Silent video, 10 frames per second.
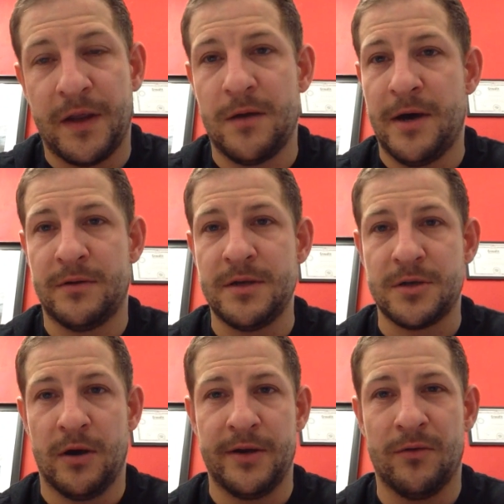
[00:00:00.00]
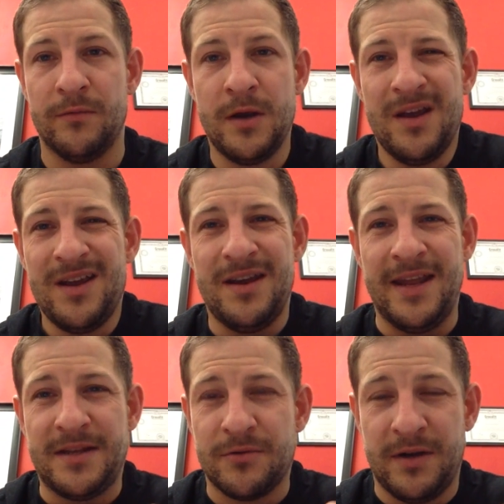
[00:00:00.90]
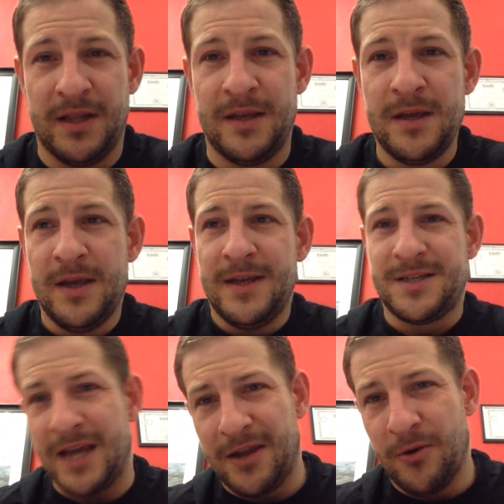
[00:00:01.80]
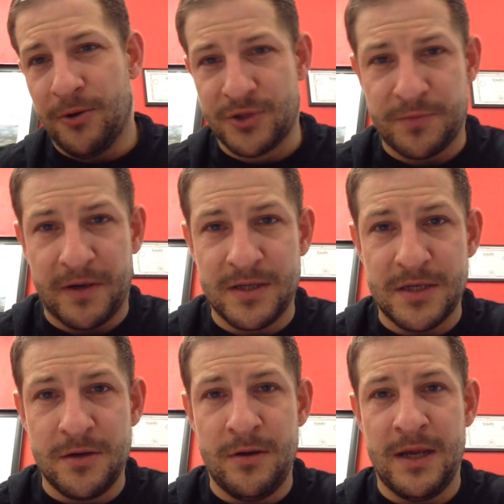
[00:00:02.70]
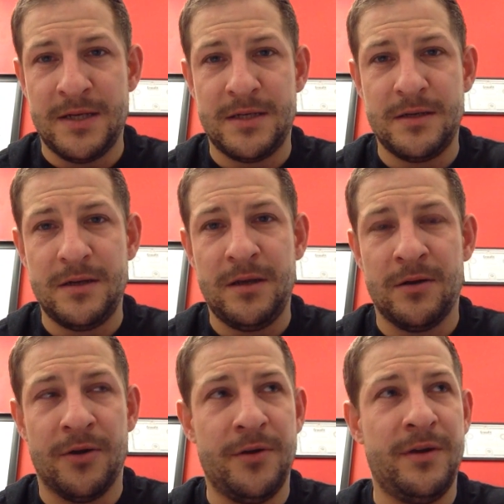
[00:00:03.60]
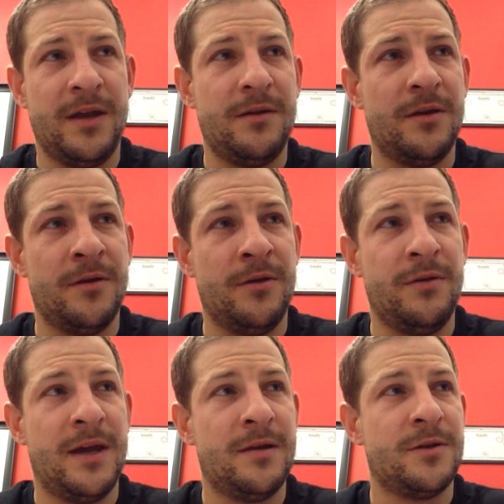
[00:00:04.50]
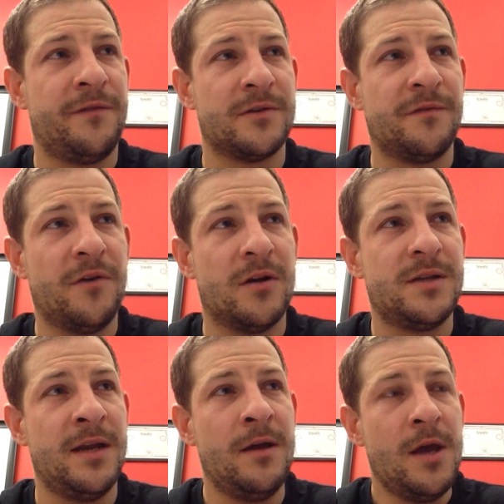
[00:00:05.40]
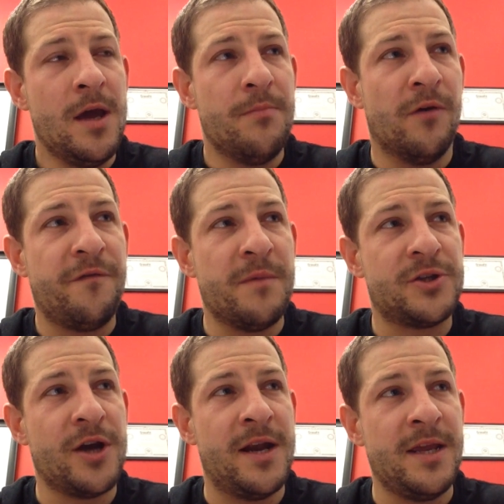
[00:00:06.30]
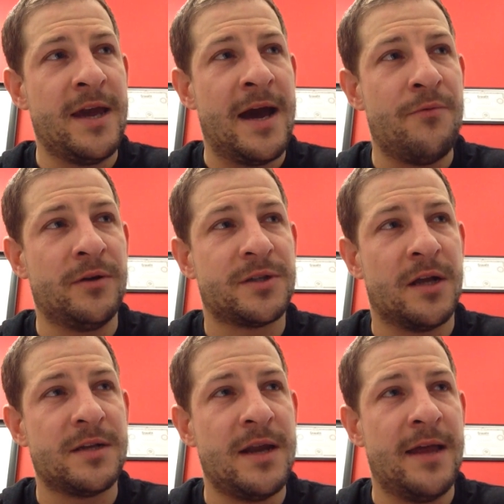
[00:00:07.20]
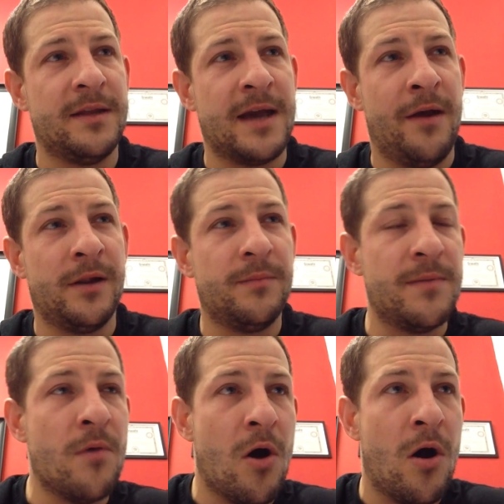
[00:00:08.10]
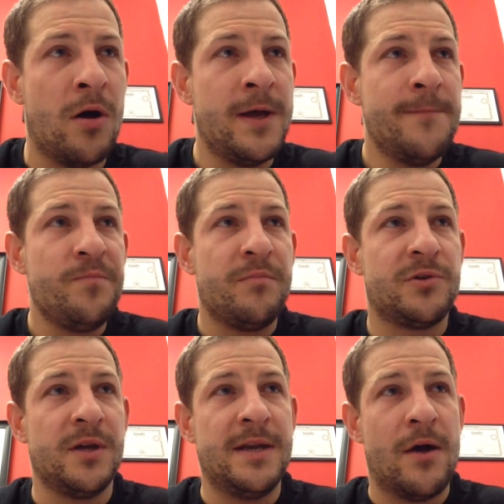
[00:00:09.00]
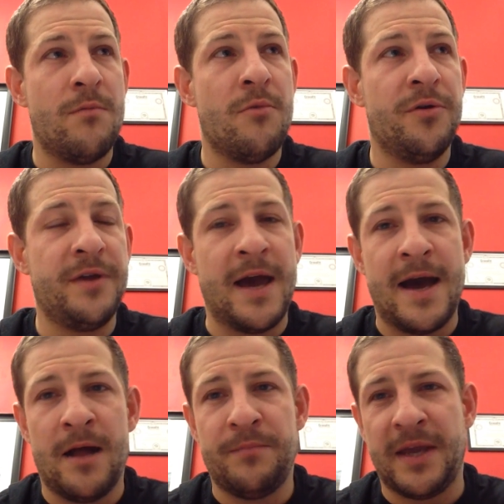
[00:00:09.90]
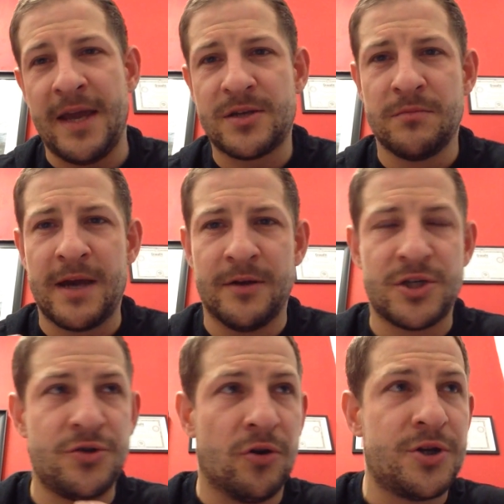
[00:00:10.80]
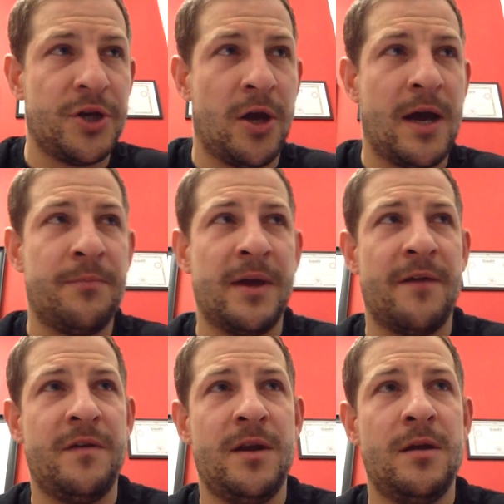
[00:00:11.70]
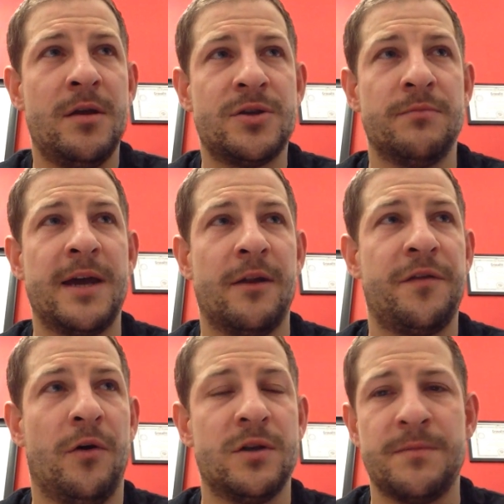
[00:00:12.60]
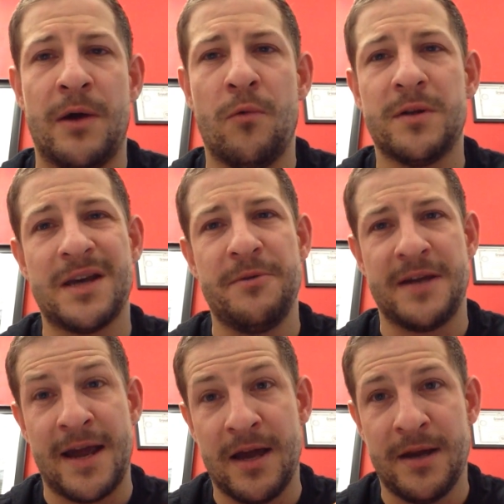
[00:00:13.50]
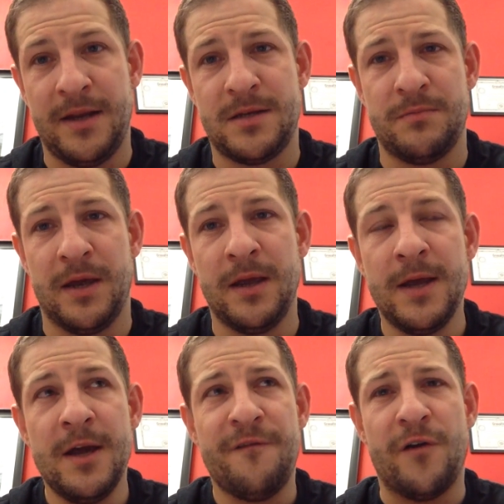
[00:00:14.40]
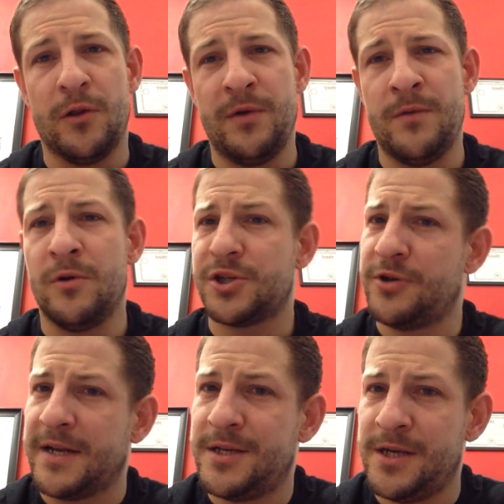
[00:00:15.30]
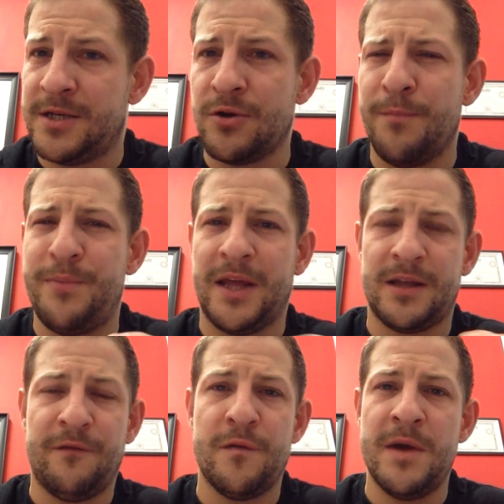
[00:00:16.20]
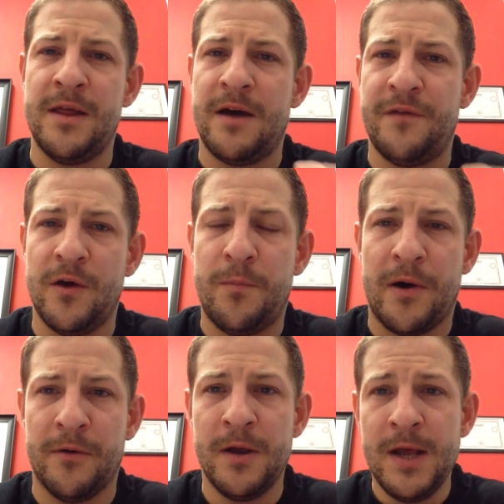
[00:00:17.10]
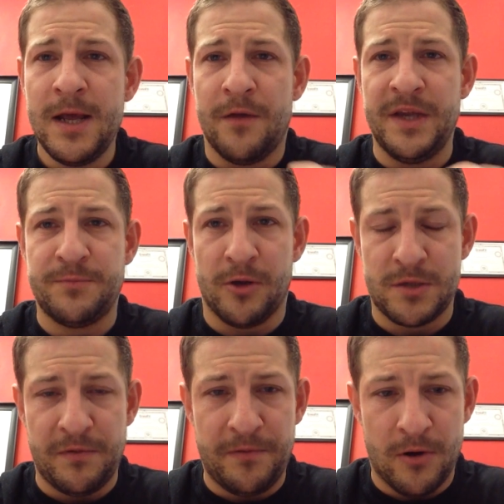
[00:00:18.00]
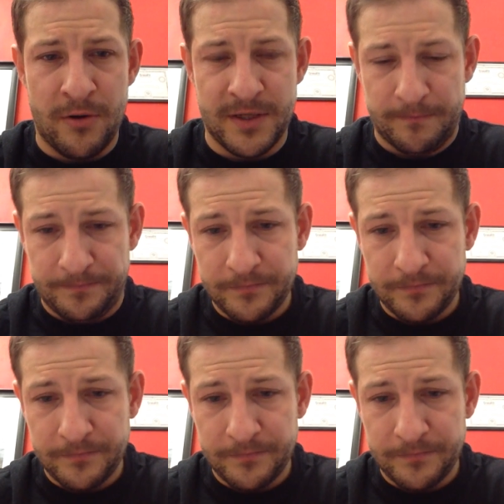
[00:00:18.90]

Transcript: think about it, so I don't need to really set goals just because it's New Year's, you know, New Year 2014. But for my training, yeah, I will start to nail it down a little bit more between now and Monday. I'll be getting some kind of structure. I'll be having some kind of thoughts about what type of diet I need to be following and what strategies. So a big thing for me that I've hit up on these blogs before is